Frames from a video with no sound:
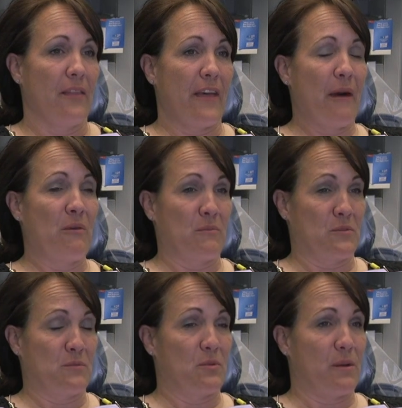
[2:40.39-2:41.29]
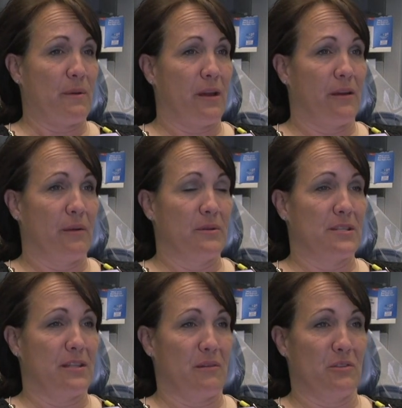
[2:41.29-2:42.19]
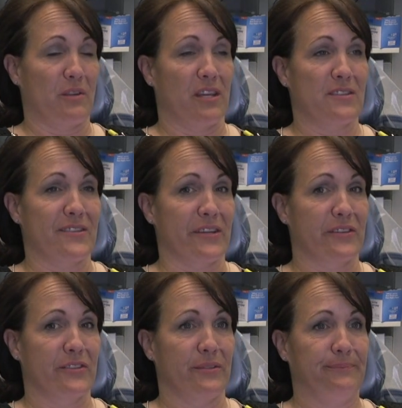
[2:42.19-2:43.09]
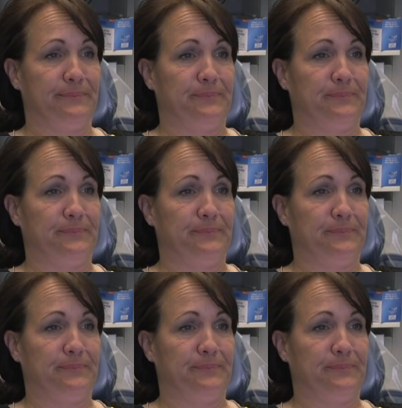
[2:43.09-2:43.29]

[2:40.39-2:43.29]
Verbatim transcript: That one was pretty bad. I would say that was like a six.